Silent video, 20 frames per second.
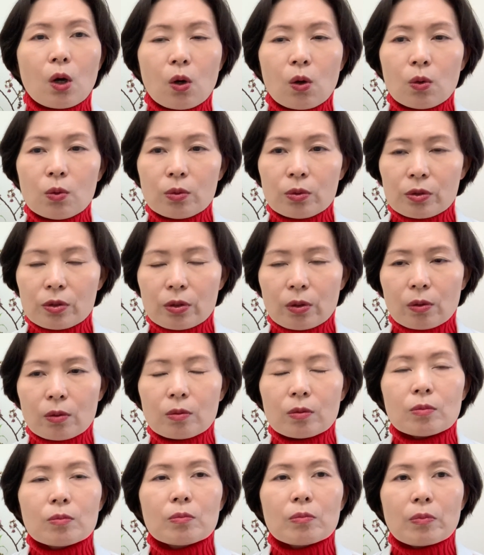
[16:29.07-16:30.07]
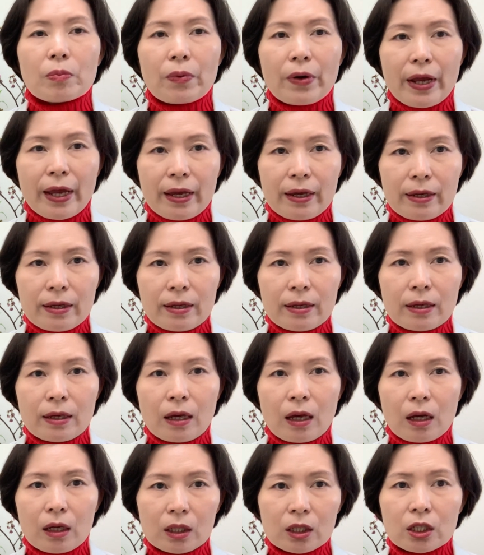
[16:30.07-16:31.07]
also brain
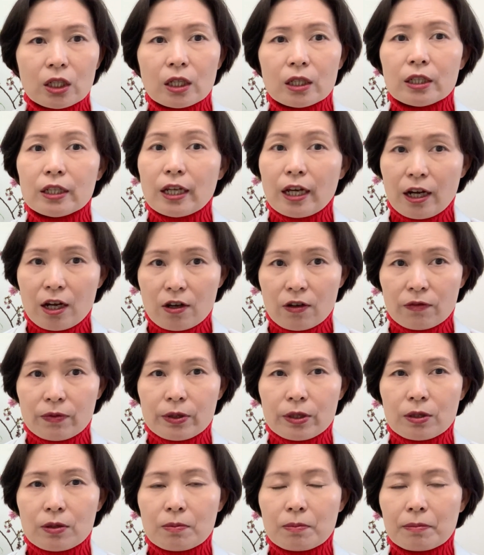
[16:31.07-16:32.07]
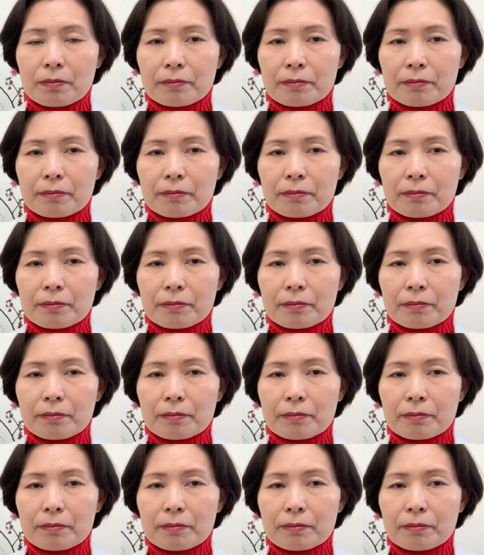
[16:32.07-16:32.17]
and nerves.